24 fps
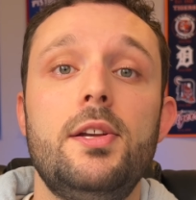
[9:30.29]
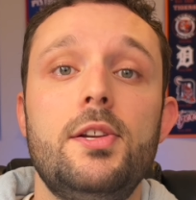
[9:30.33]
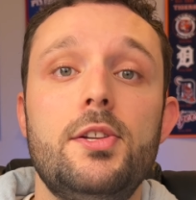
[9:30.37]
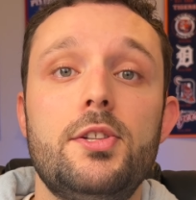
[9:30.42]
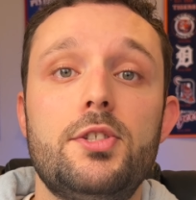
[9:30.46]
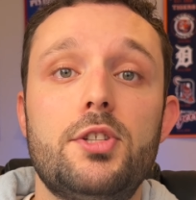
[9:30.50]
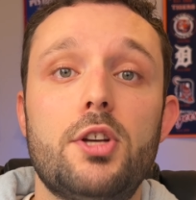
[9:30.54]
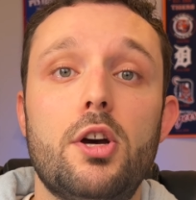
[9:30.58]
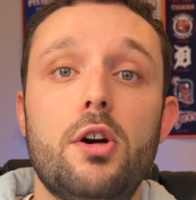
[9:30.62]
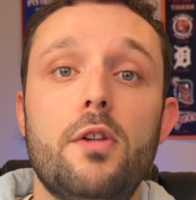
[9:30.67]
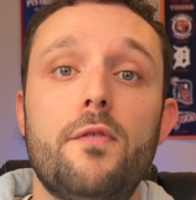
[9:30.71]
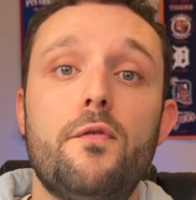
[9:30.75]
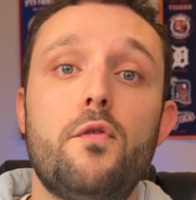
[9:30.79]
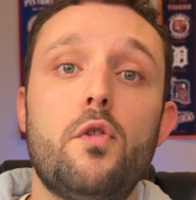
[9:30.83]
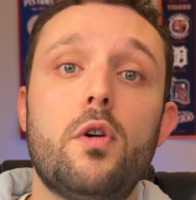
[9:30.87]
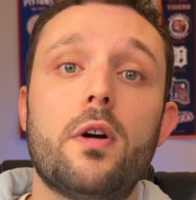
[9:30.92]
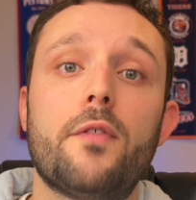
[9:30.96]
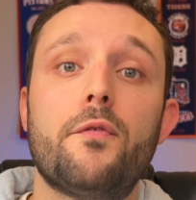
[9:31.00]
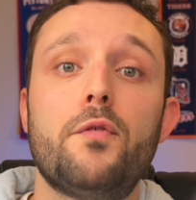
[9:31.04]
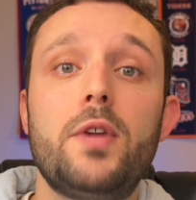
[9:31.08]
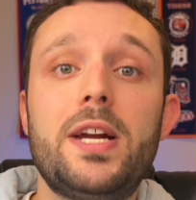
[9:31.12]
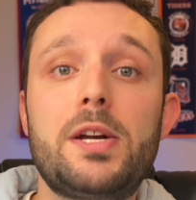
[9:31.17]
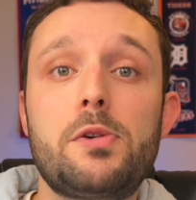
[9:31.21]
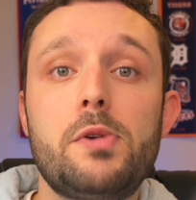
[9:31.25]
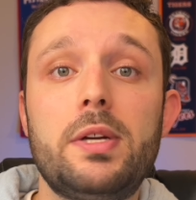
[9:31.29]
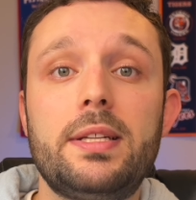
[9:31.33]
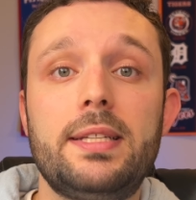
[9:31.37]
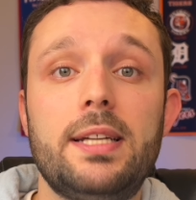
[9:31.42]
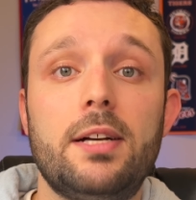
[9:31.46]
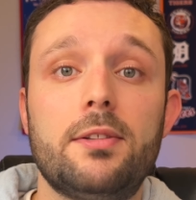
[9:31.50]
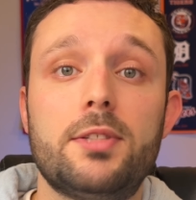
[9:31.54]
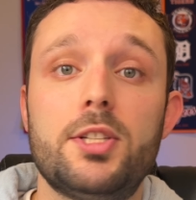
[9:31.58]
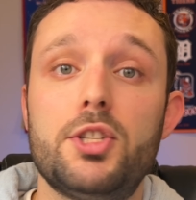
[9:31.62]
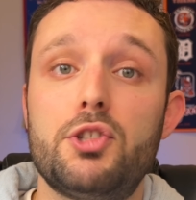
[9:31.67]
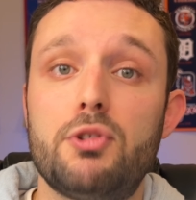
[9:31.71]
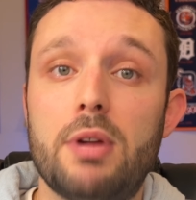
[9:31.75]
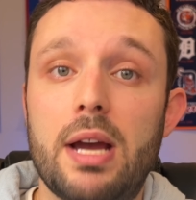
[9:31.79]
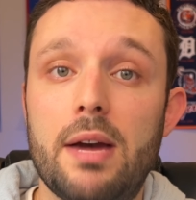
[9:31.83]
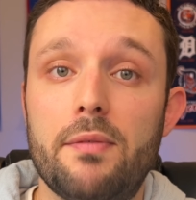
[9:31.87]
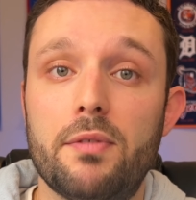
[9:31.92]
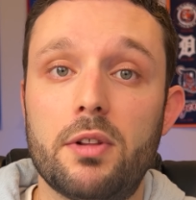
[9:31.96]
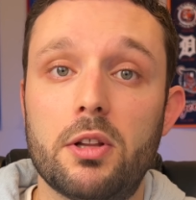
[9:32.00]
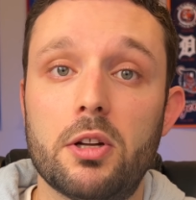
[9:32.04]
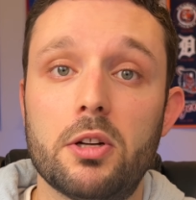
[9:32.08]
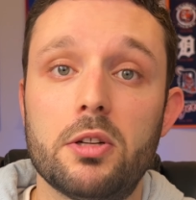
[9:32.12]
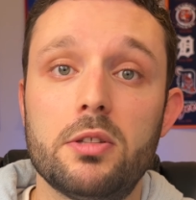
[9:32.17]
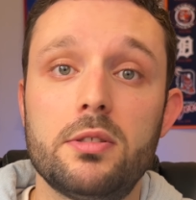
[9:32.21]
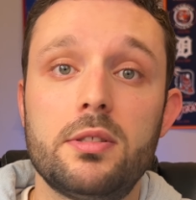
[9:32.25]
So for frequent Delta
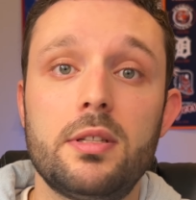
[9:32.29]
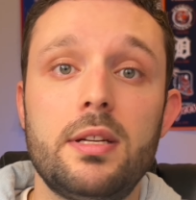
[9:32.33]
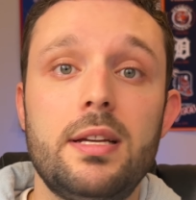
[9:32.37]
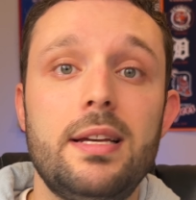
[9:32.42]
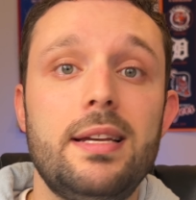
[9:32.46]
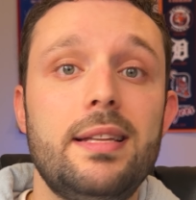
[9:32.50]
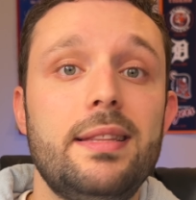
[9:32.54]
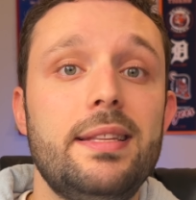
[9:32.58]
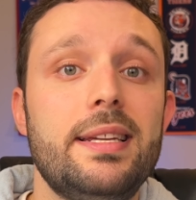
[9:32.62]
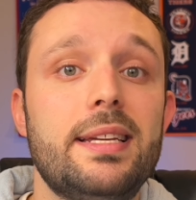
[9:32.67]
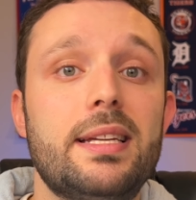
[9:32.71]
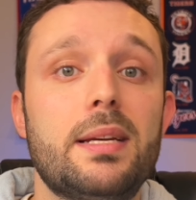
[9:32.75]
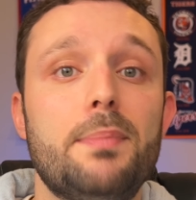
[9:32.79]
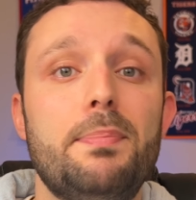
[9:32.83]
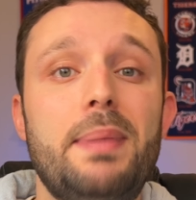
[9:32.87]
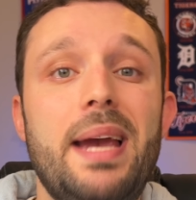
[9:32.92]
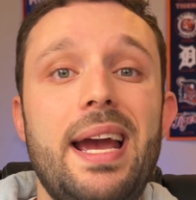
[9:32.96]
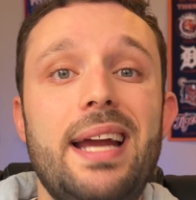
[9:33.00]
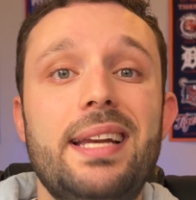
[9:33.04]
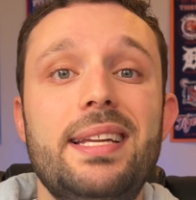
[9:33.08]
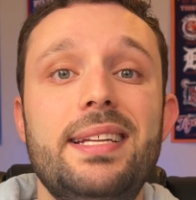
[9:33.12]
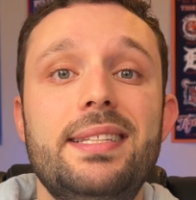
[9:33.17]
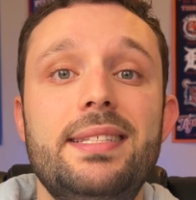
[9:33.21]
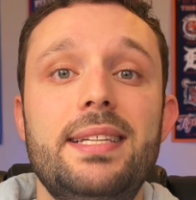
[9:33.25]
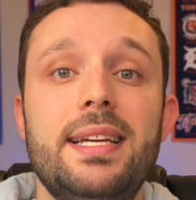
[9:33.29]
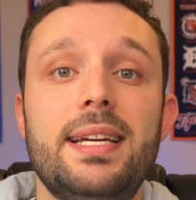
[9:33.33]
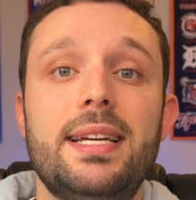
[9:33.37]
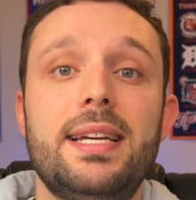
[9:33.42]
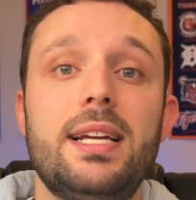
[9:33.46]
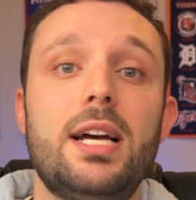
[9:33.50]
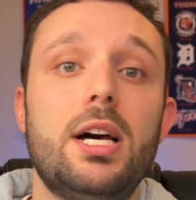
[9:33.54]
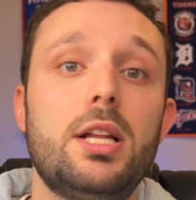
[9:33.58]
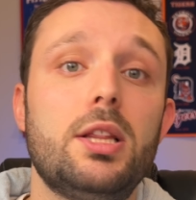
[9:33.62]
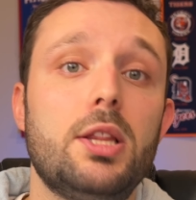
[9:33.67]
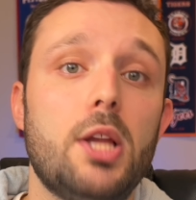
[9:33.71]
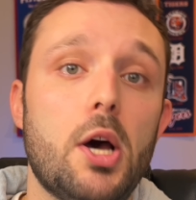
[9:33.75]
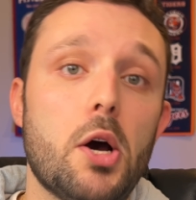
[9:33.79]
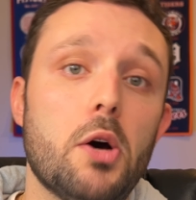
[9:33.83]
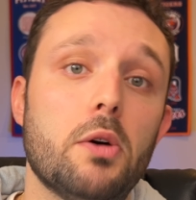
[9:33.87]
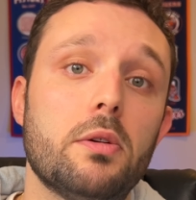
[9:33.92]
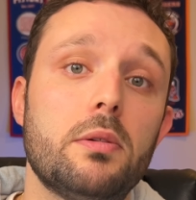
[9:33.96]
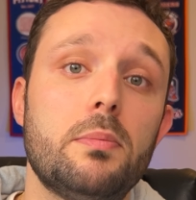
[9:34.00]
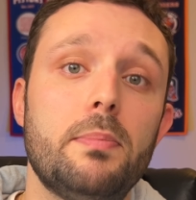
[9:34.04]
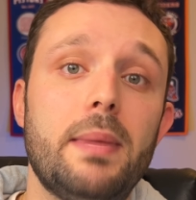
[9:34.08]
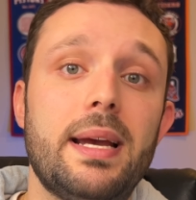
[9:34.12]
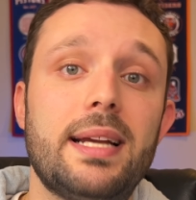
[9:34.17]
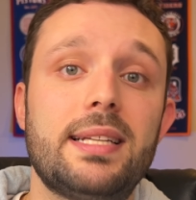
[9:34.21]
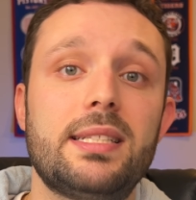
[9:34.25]
travelers, the companion ticket
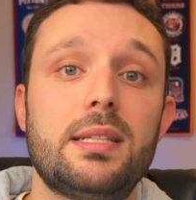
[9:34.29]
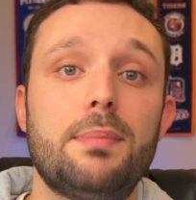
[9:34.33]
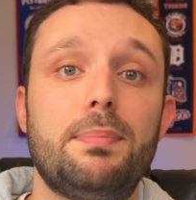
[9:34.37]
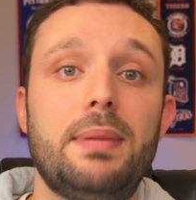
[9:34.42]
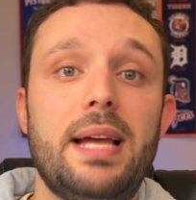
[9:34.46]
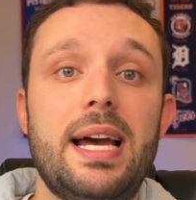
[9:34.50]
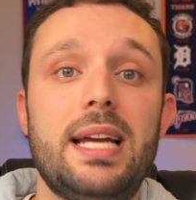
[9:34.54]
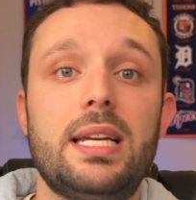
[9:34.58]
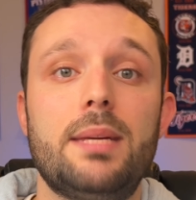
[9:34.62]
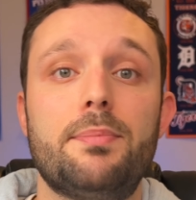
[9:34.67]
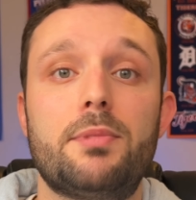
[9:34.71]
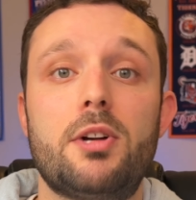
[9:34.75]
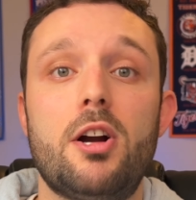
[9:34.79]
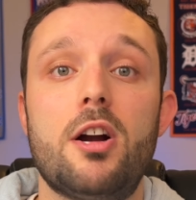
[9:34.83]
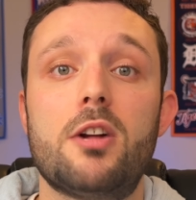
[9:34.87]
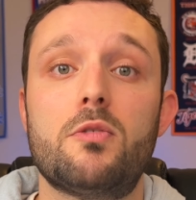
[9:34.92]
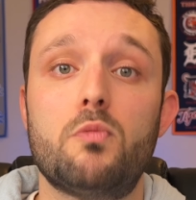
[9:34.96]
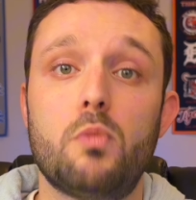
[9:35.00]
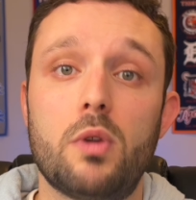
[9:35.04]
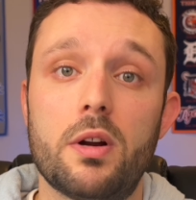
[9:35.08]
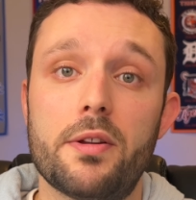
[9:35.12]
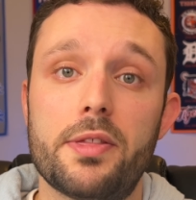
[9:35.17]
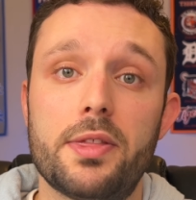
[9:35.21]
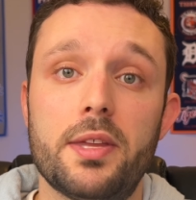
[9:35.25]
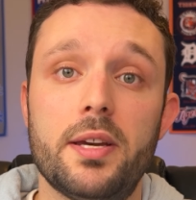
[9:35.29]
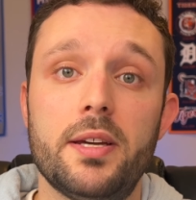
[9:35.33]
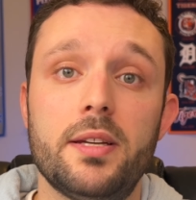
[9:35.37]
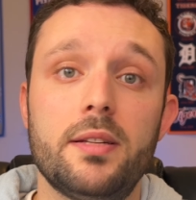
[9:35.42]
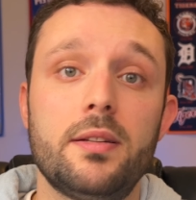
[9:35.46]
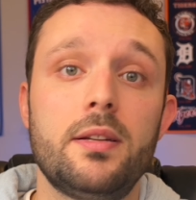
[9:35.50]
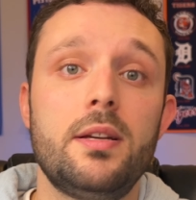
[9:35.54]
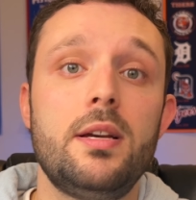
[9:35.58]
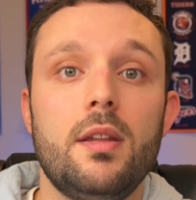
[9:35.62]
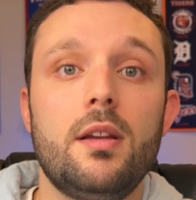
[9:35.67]
alone makes the Platinum card worth it,